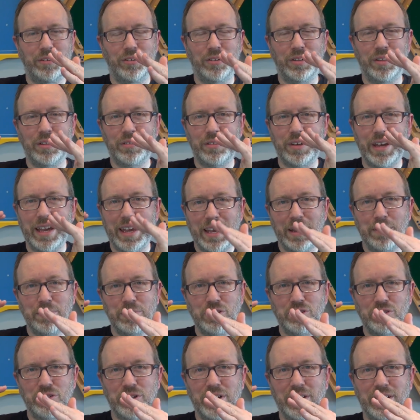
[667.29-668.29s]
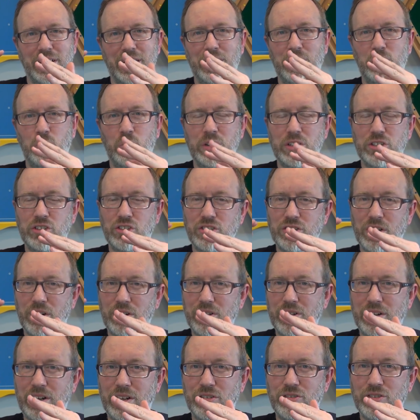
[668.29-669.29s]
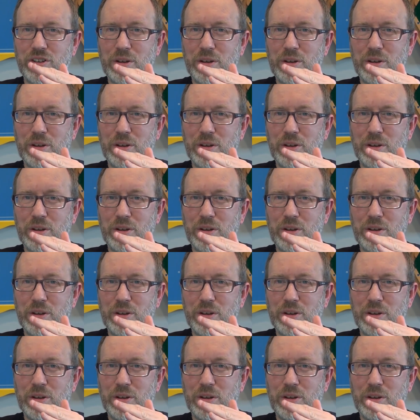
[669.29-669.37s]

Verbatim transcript: You're a little hamstrung on which shuttle cards